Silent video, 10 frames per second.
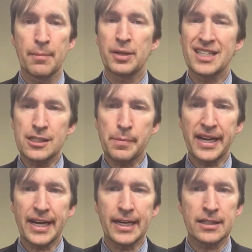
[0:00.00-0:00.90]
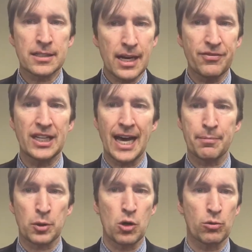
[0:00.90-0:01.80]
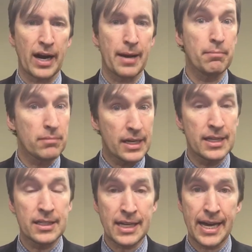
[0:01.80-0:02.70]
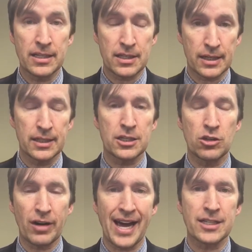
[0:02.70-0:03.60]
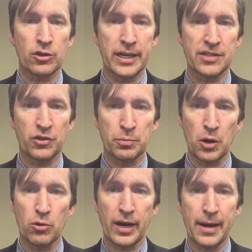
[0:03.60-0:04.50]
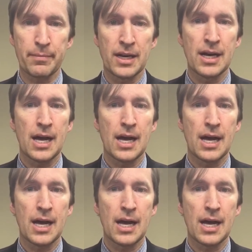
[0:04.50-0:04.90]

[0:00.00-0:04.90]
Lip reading: participating in a safety net program, in this case the conditional cash transfer program,